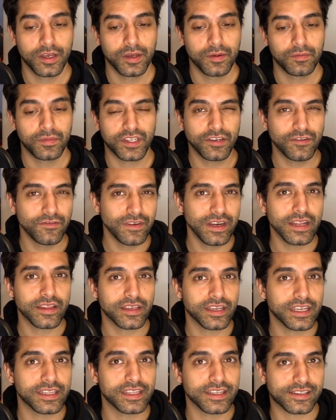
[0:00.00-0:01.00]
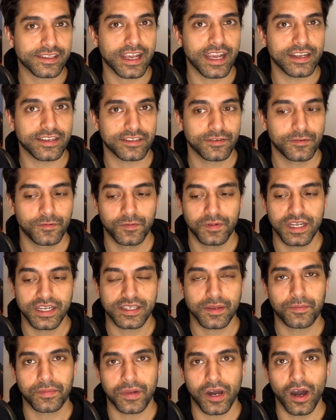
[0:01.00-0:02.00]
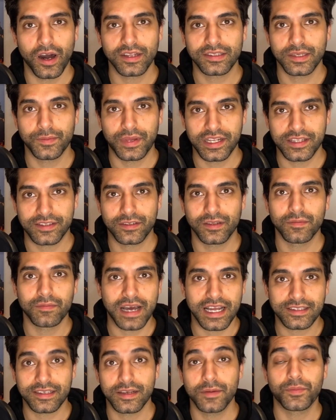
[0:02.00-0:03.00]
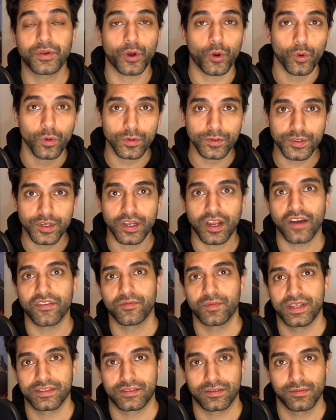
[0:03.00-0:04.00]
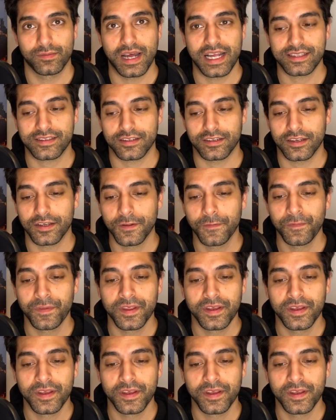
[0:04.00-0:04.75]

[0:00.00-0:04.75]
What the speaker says: But do you really think in this case, when it's a party political matter, but also a governmental matter,